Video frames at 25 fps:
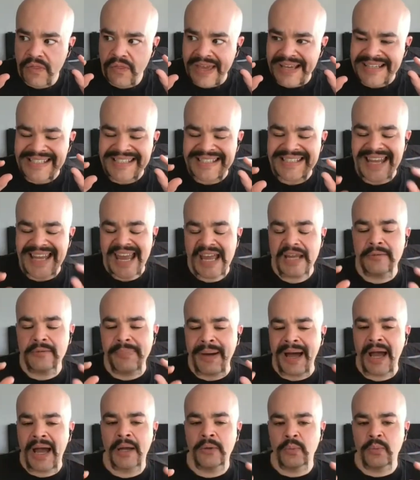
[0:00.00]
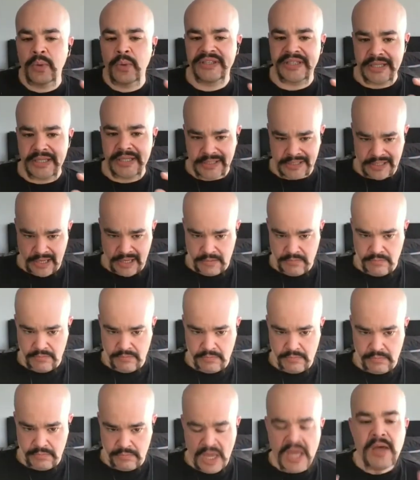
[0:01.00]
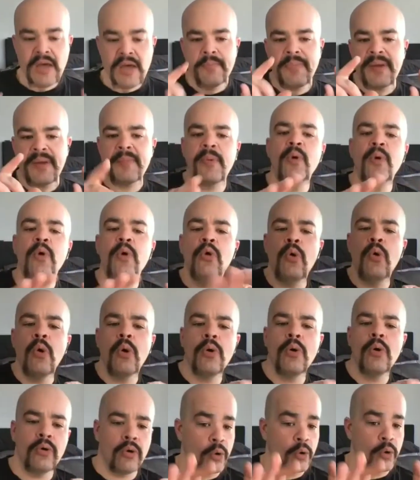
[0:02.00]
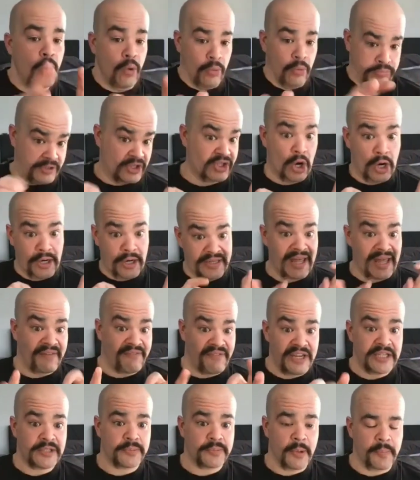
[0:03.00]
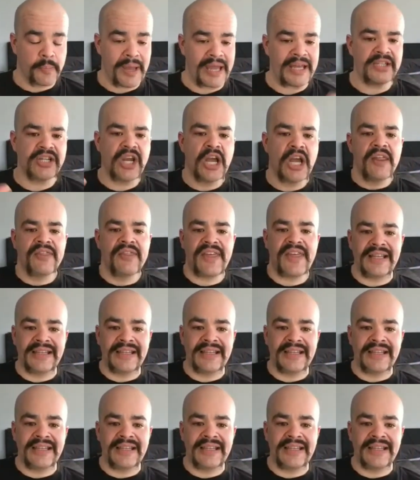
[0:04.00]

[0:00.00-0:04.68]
stand behind what they say. People who started that Facebook page, they